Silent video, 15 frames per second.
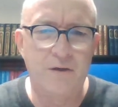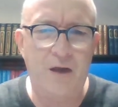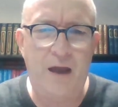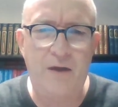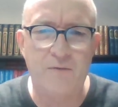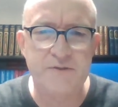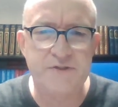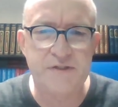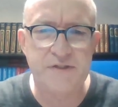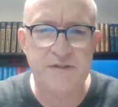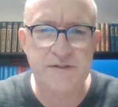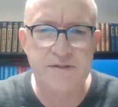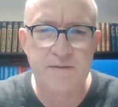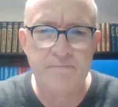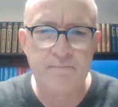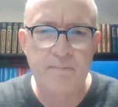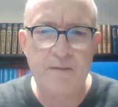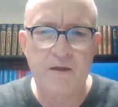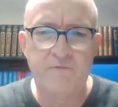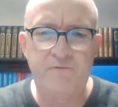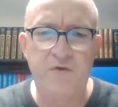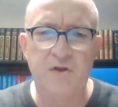How is this
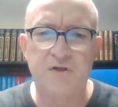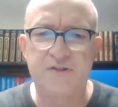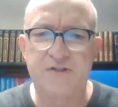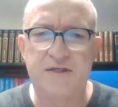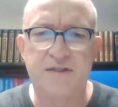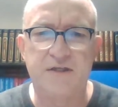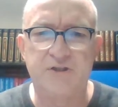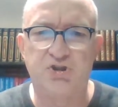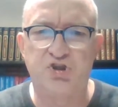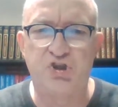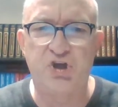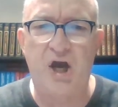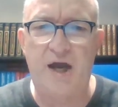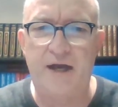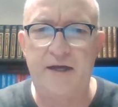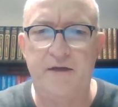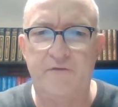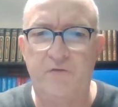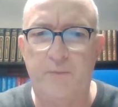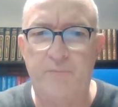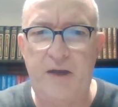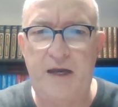Philistine, this giant of
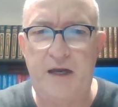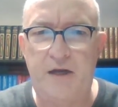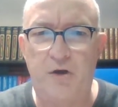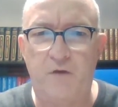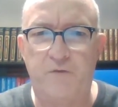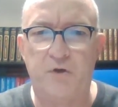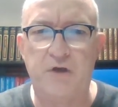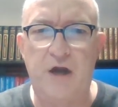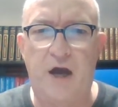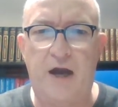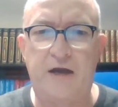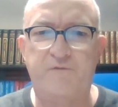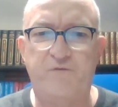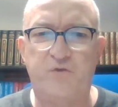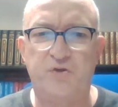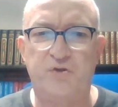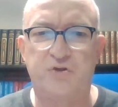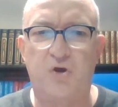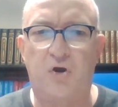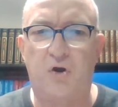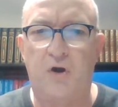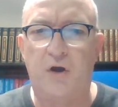a man, over nine foot
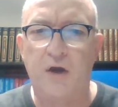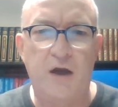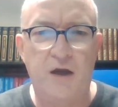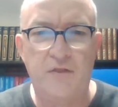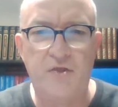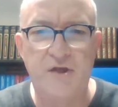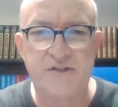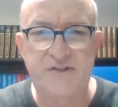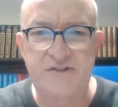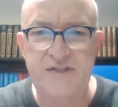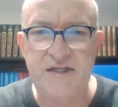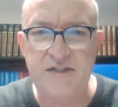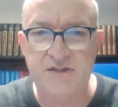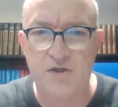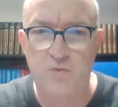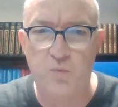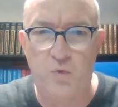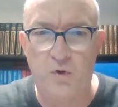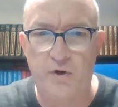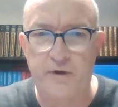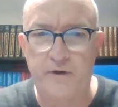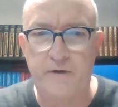tall, this seasoned
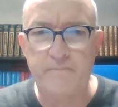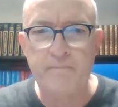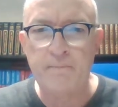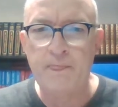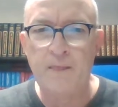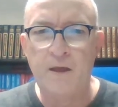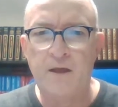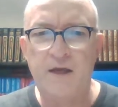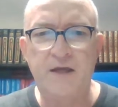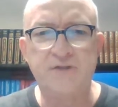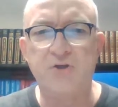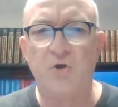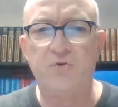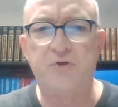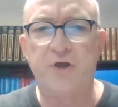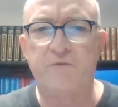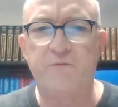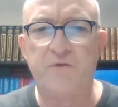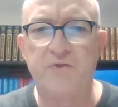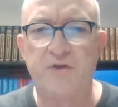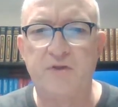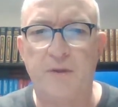warrior. He's no
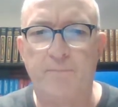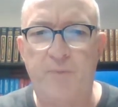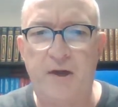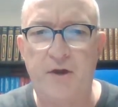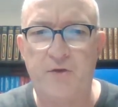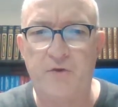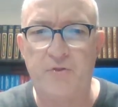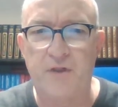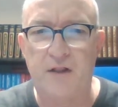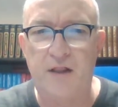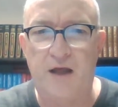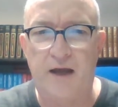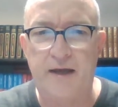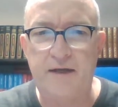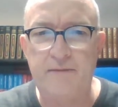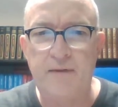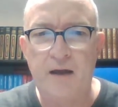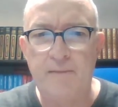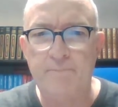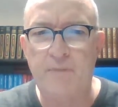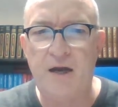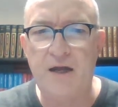different than the bear or the lion.
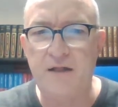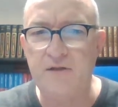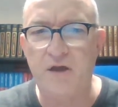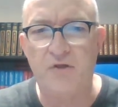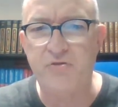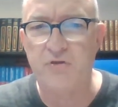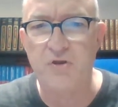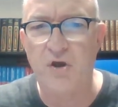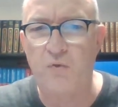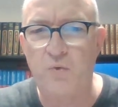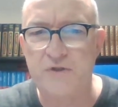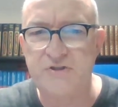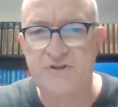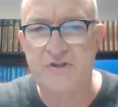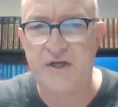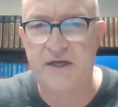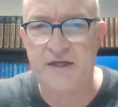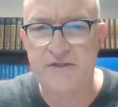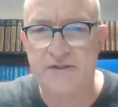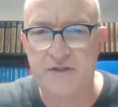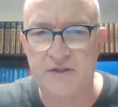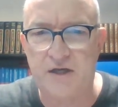My, no, no one
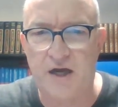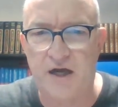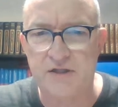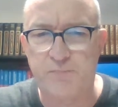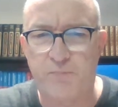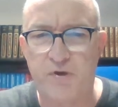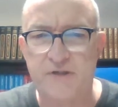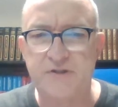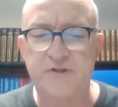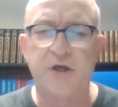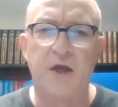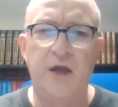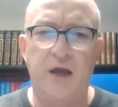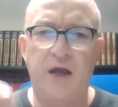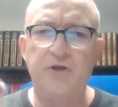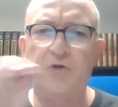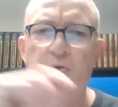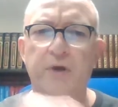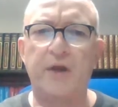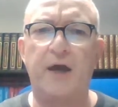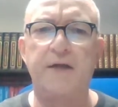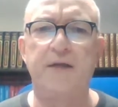stands in God's presence. And you
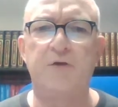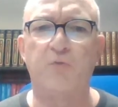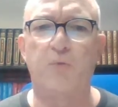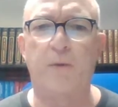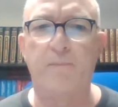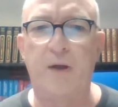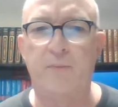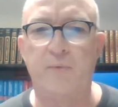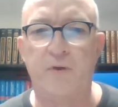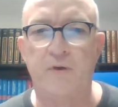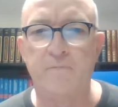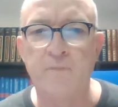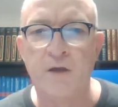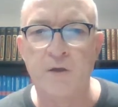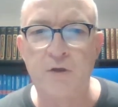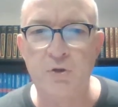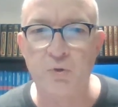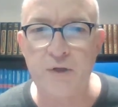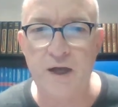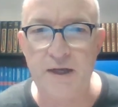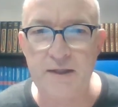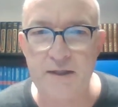and I need to remember, you
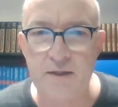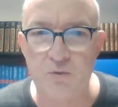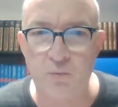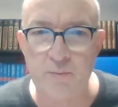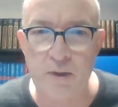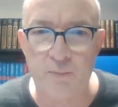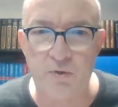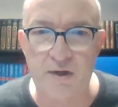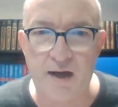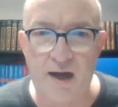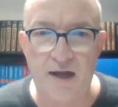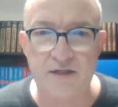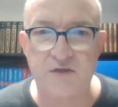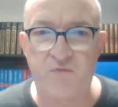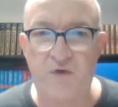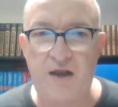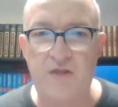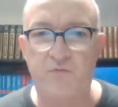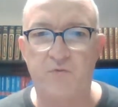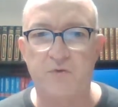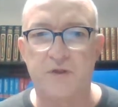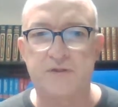and I need to remember God's
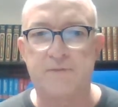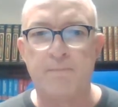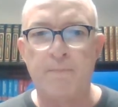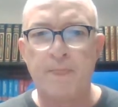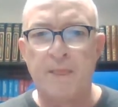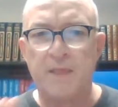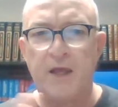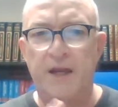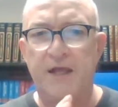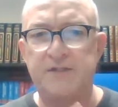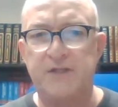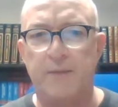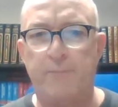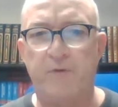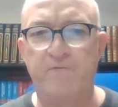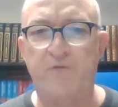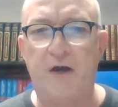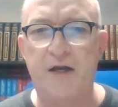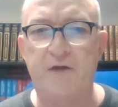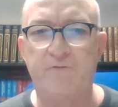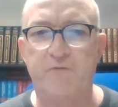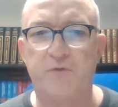faithfulness that as he
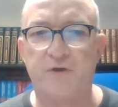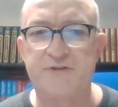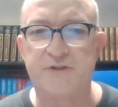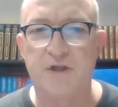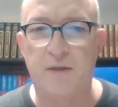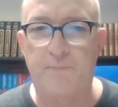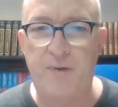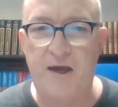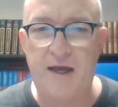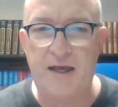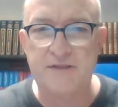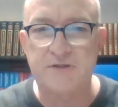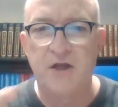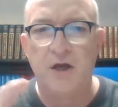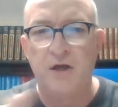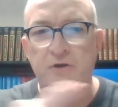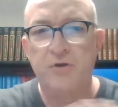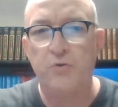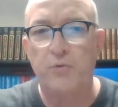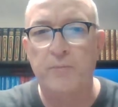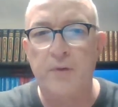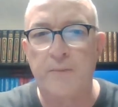provided for us in the past.
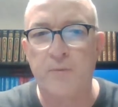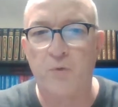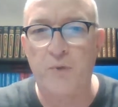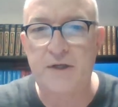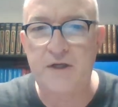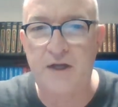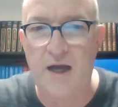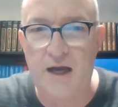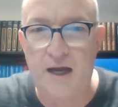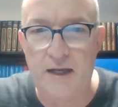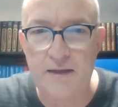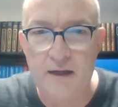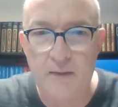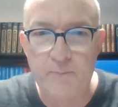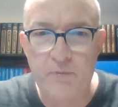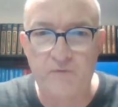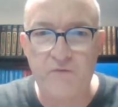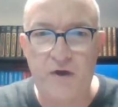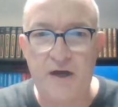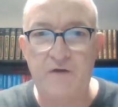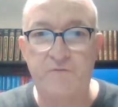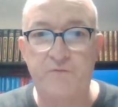You remember when God
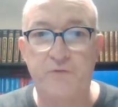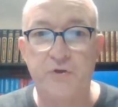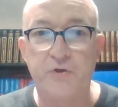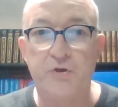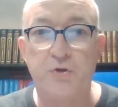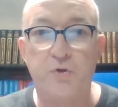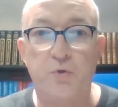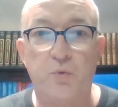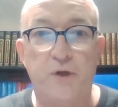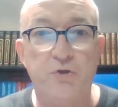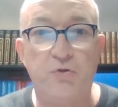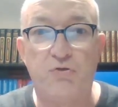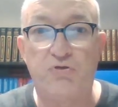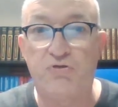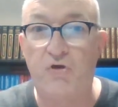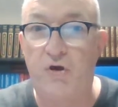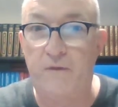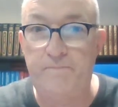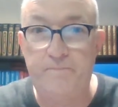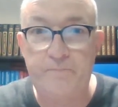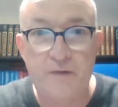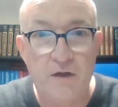provided for you when you
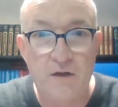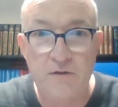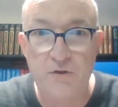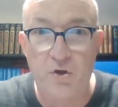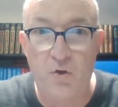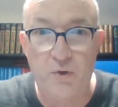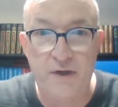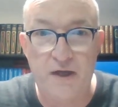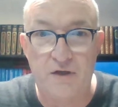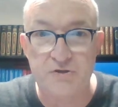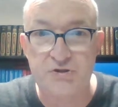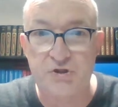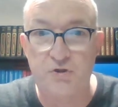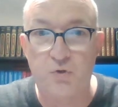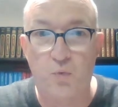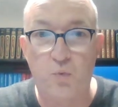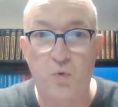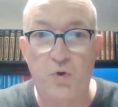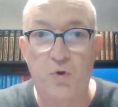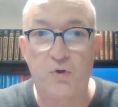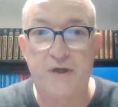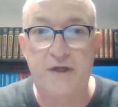thought no one else in the
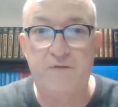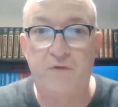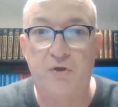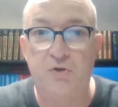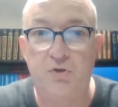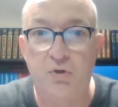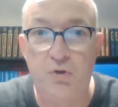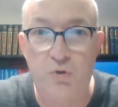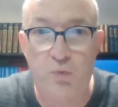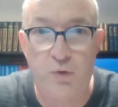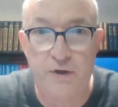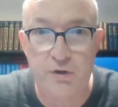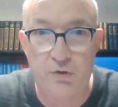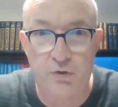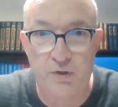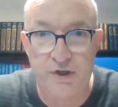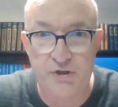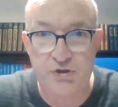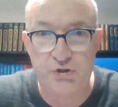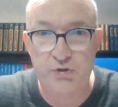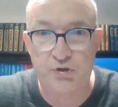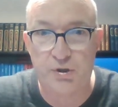world even knew what your
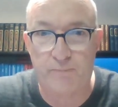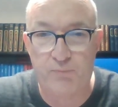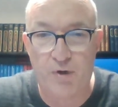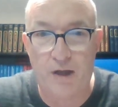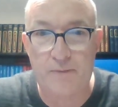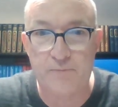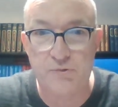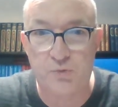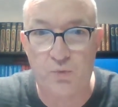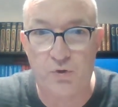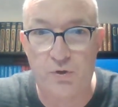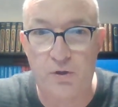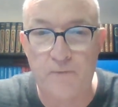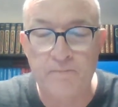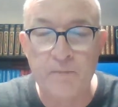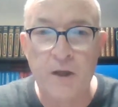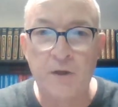issues and problems were?